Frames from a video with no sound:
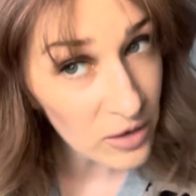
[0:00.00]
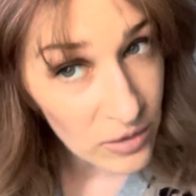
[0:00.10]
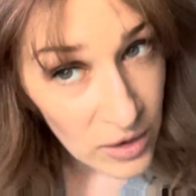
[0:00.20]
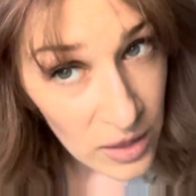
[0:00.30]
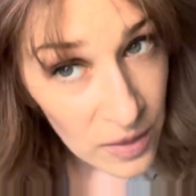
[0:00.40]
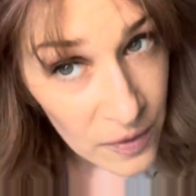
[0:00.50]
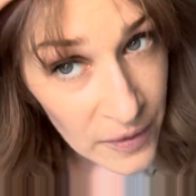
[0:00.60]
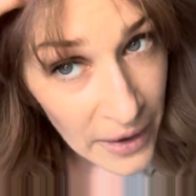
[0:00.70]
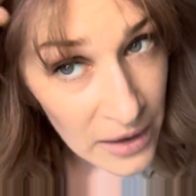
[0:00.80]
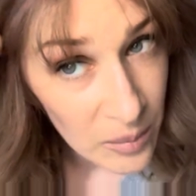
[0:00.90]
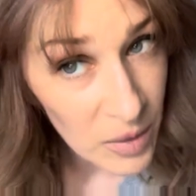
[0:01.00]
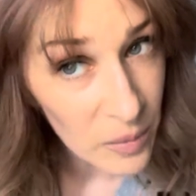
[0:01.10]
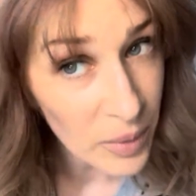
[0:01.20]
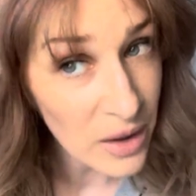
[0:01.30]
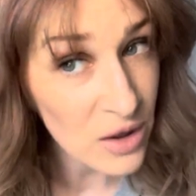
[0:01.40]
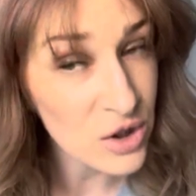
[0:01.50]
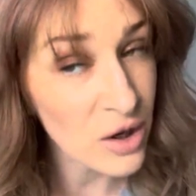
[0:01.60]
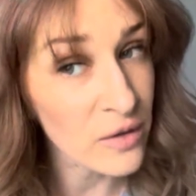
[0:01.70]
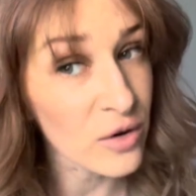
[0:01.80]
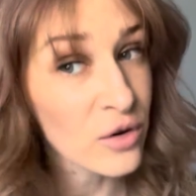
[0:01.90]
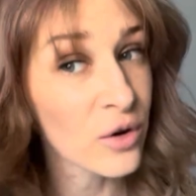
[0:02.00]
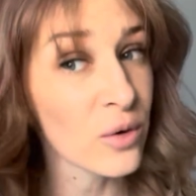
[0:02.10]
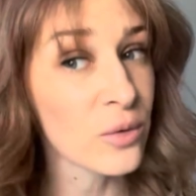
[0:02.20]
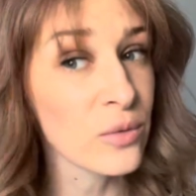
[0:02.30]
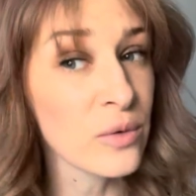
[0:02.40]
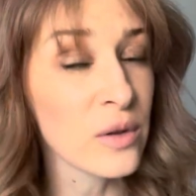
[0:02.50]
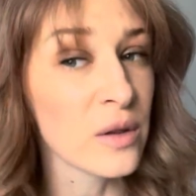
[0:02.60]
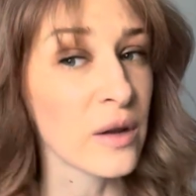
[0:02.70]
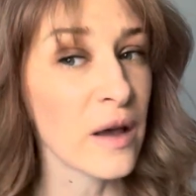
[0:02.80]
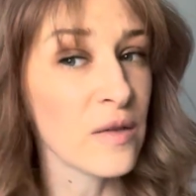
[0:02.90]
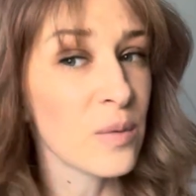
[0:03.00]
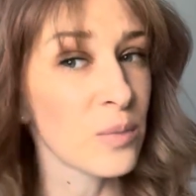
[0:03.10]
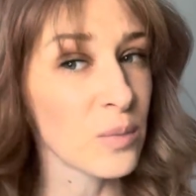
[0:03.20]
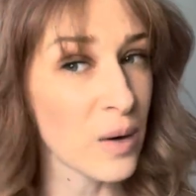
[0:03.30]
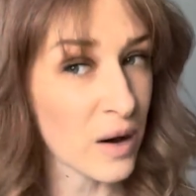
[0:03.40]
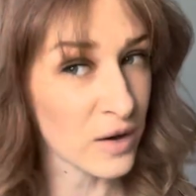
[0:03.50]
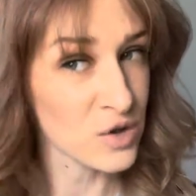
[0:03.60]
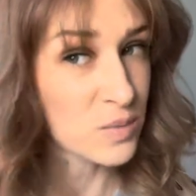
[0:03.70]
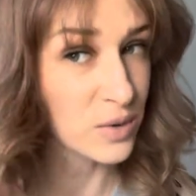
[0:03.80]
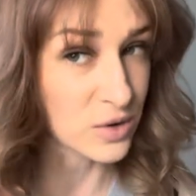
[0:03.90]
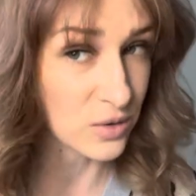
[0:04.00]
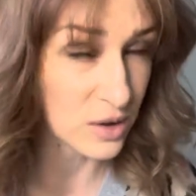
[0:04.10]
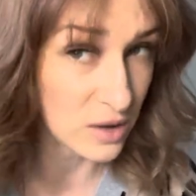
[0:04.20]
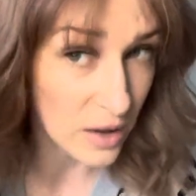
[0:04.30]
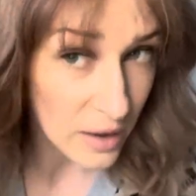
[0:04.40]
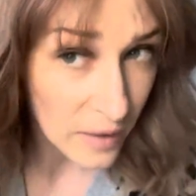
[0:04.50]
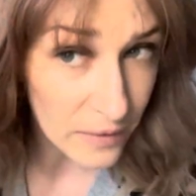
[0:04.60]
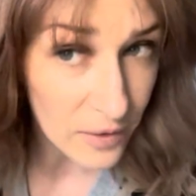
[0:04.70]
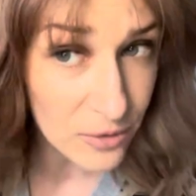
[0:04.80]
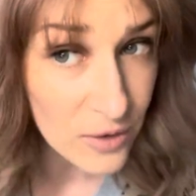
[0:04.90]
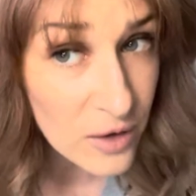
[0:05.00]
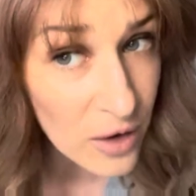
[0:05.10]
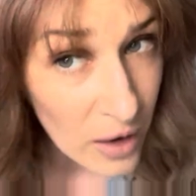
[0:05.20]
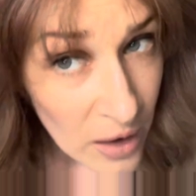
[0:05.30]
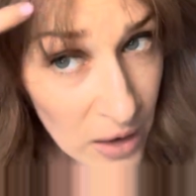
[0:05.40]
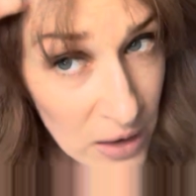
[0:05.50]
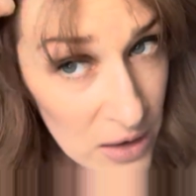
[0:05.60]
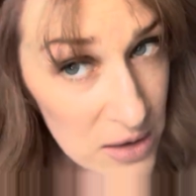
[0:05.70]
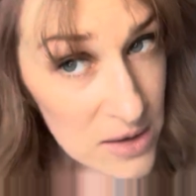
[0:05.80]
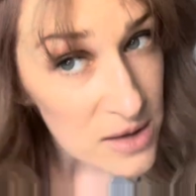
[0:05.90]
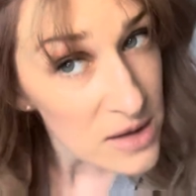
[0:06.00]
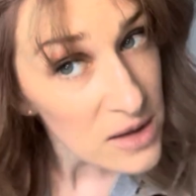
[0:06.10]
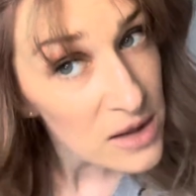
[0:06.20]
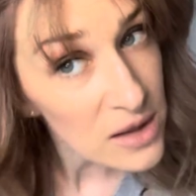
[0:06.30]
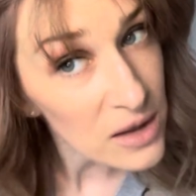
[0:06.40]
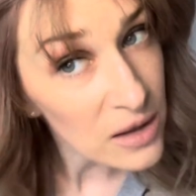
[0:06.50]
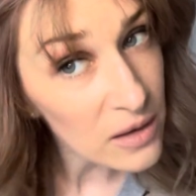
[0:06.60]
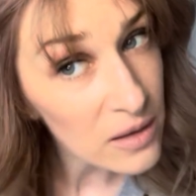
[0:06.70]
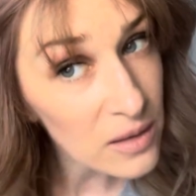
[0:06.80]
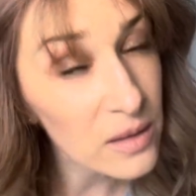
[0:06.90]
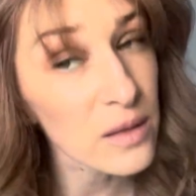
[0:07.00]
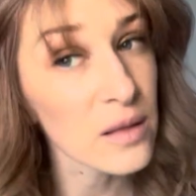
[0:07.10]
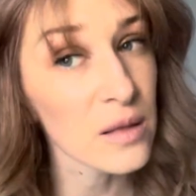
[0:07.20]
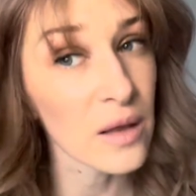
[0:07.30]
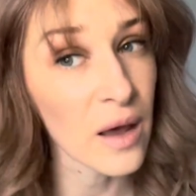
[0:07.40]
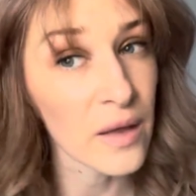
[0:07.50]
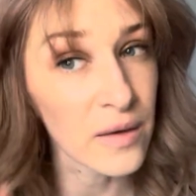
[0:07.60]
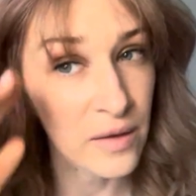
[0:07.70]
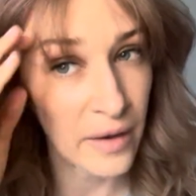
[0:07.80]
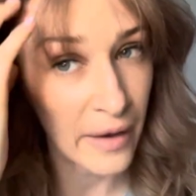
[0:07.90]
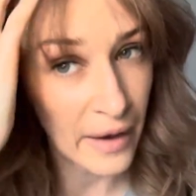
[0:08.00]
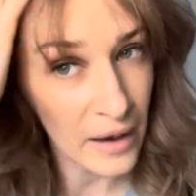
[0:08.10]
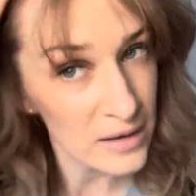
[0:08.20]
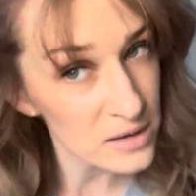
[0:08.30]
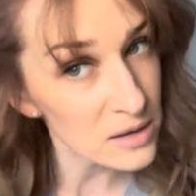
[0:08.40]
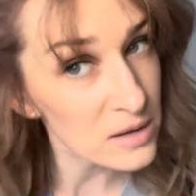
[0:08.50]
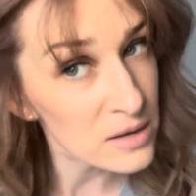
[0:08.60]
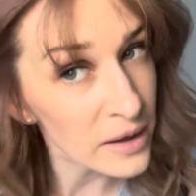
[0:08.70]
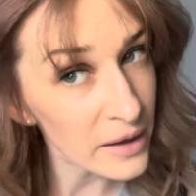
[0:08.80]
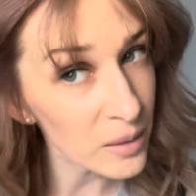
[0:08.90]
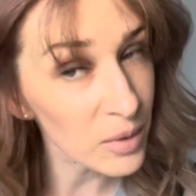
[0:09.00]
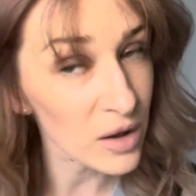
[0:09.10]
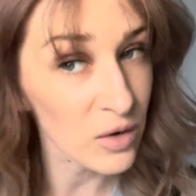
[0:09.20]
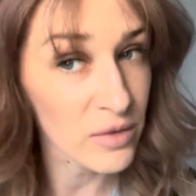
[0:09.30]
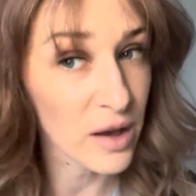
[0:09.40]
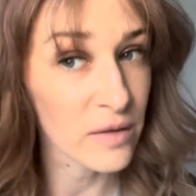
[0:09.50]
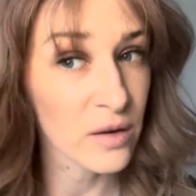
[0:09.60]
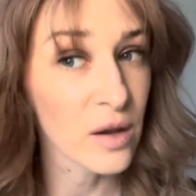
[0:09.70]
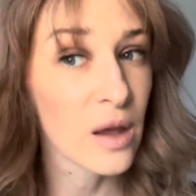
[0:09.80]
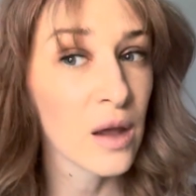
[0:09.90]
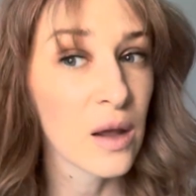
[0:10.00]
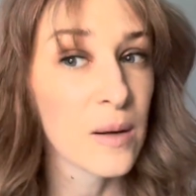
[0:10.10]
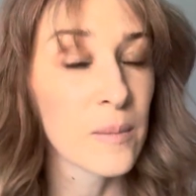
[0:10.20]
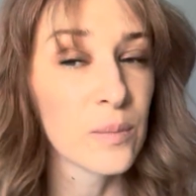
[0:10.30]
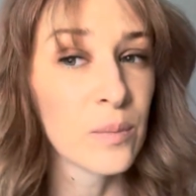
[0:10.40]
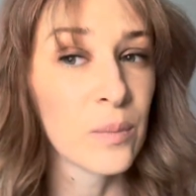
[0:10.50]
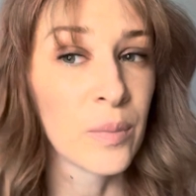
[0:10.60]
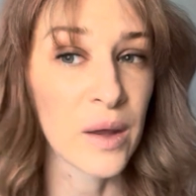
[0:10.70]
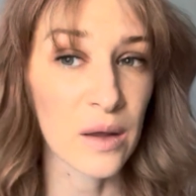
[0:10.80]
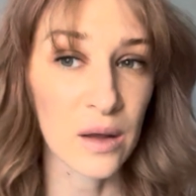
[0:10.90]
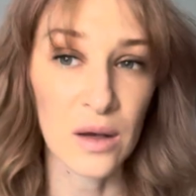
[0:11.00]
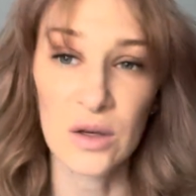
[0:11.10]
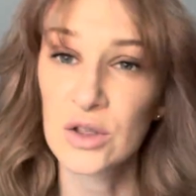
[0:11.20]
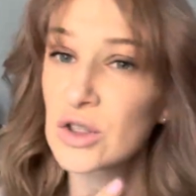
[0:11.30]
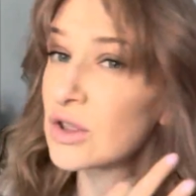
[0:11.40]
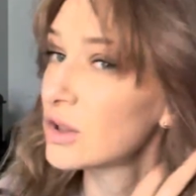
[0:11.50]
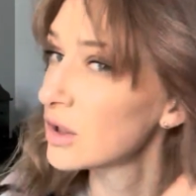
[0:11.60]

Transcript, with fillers: of a tiny bit pinkish undertone. Not much, but you can definitely see that it has tiny bit of that pinkish,